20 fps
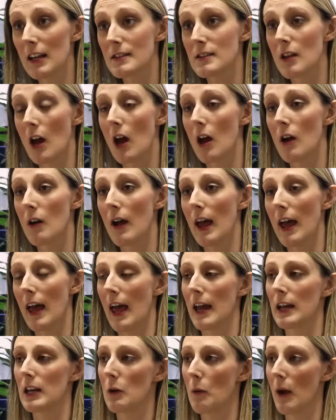So at
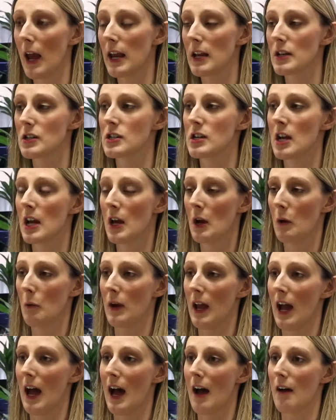NUH
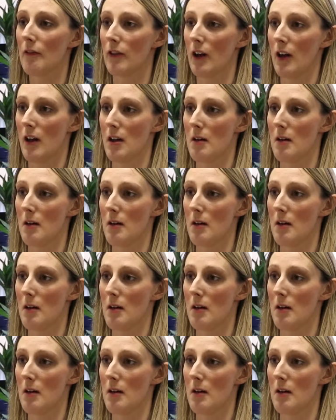we have